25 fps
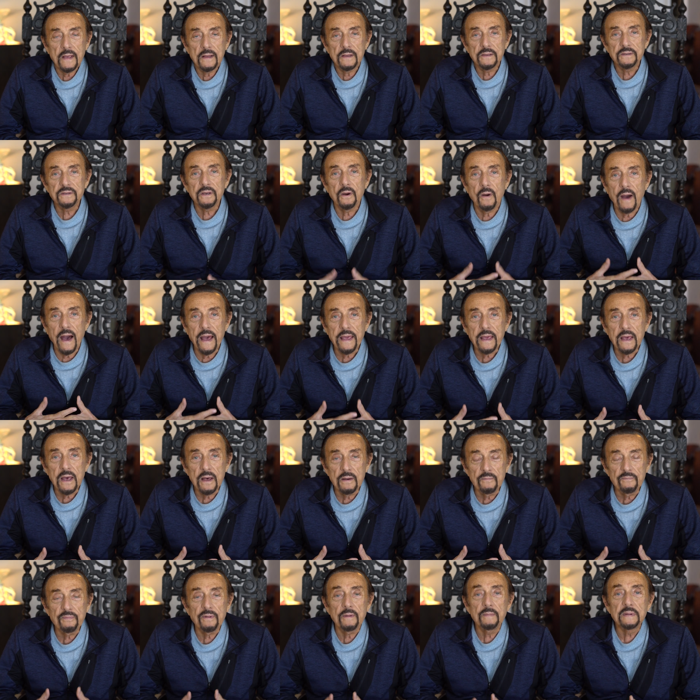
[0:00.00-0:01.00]
So I
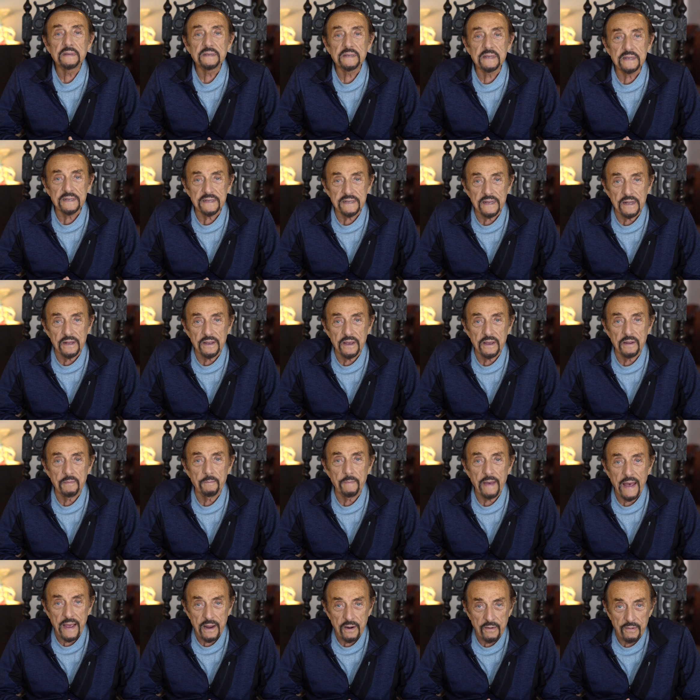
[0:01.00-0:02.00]
come from a Sicilian
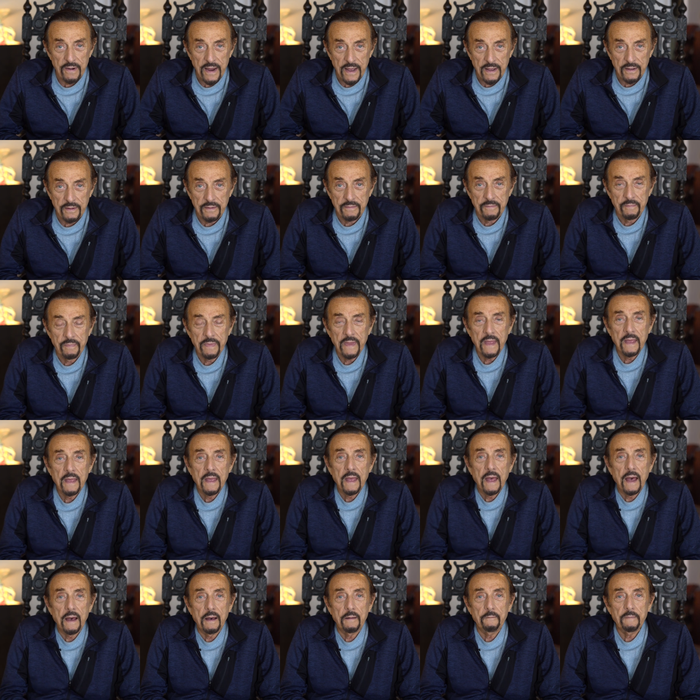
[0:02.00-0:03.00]
background.
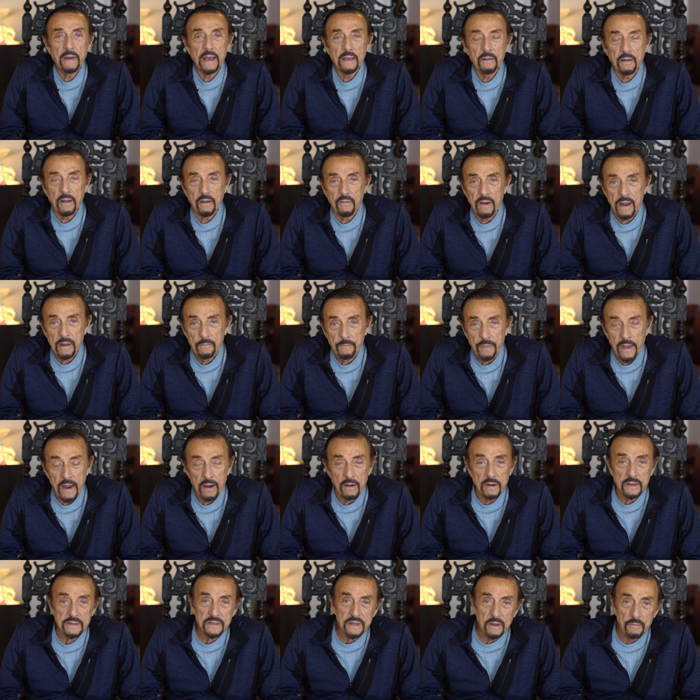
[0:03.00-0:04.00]
Uh, my
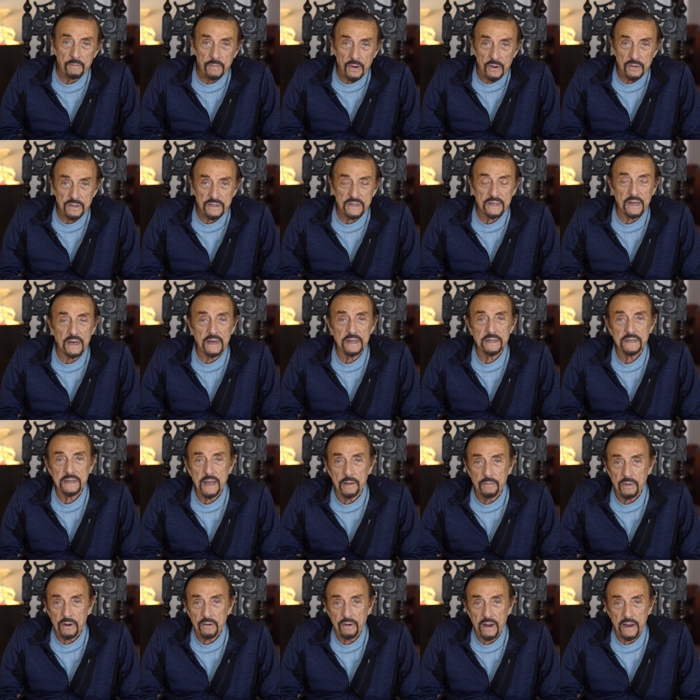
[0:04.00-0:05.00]
grandparents on both sides
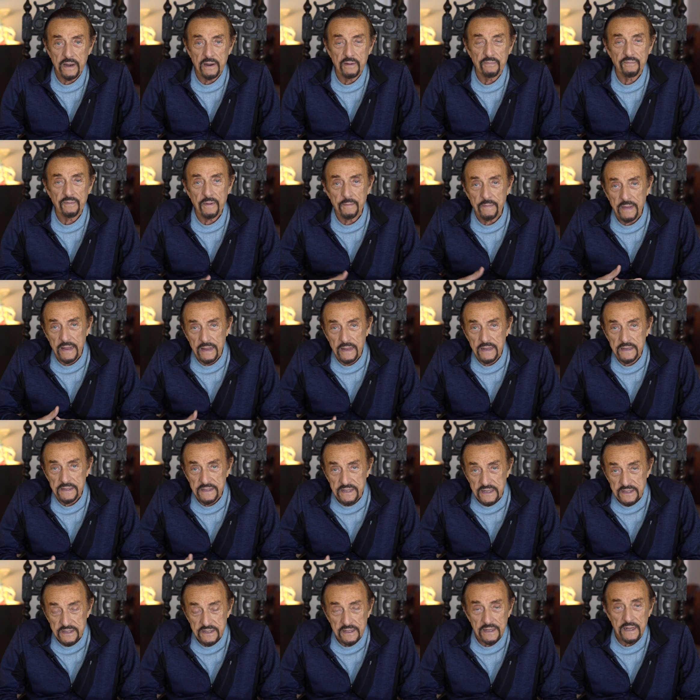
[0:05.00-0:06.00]
emigrated from
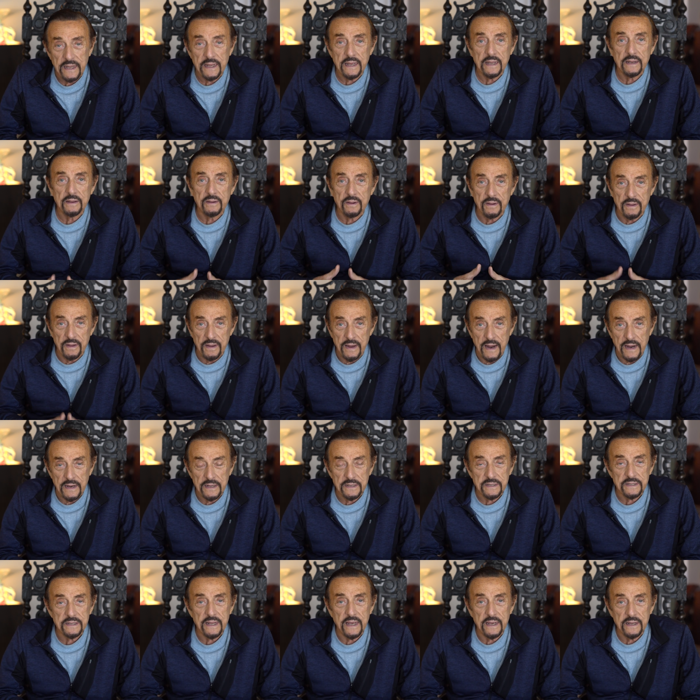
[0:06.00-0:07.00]
Sicily to the
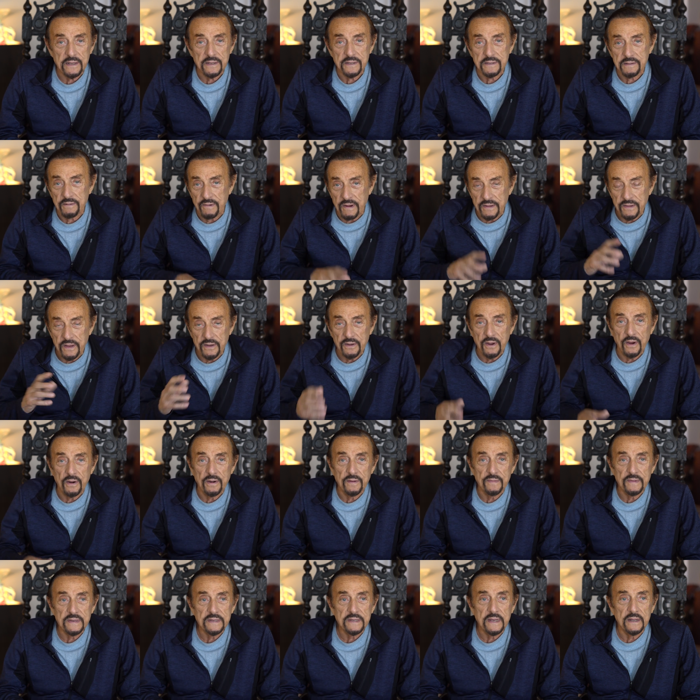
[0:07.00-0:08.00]
United States around the
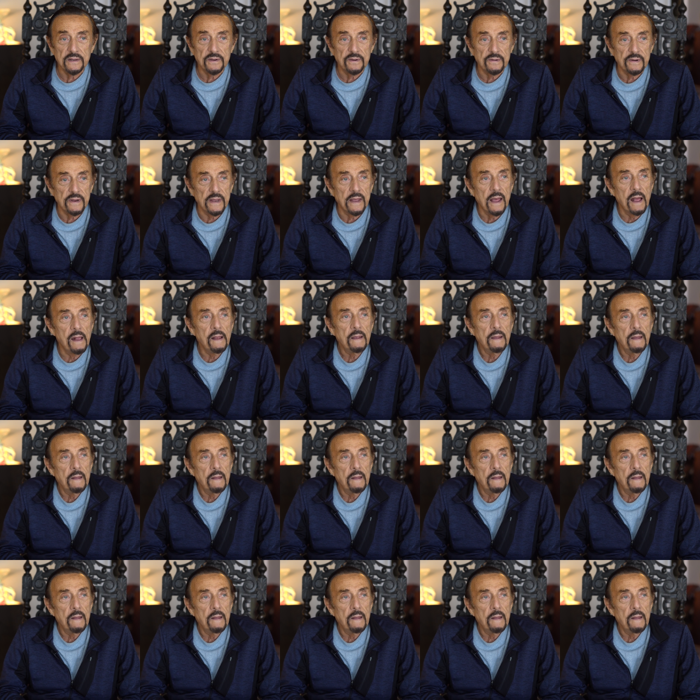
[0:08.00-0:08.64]
turn of the century.